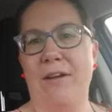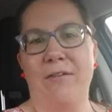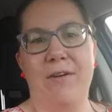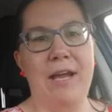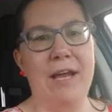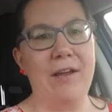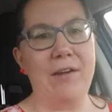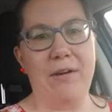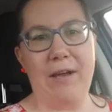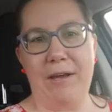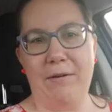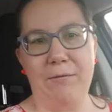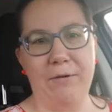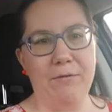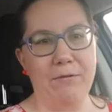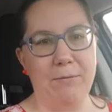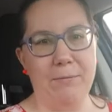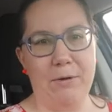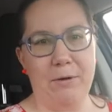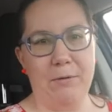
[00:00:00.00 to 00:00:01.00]
okay, go ahead and
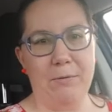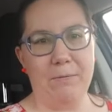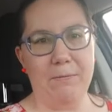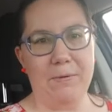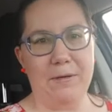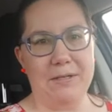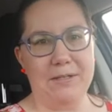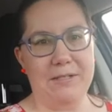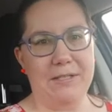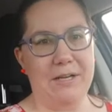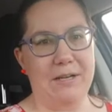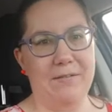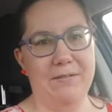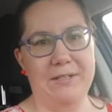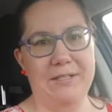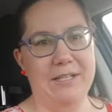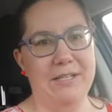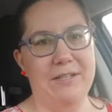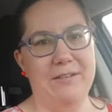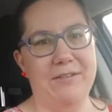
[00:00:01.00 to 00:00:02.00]
work from home, because
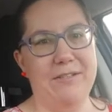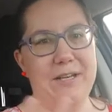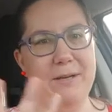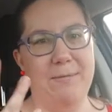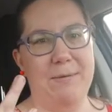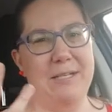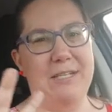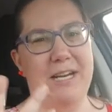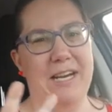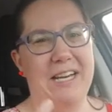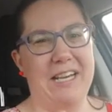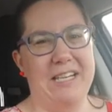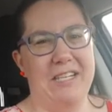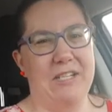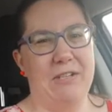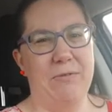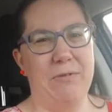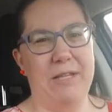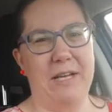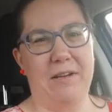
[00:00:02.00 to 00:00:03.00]
obviously there's not much I can
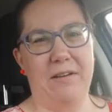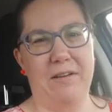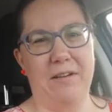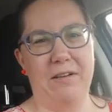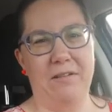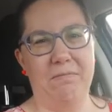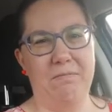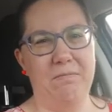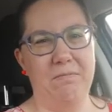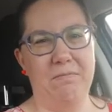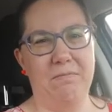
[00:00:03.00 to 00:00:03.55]
do without a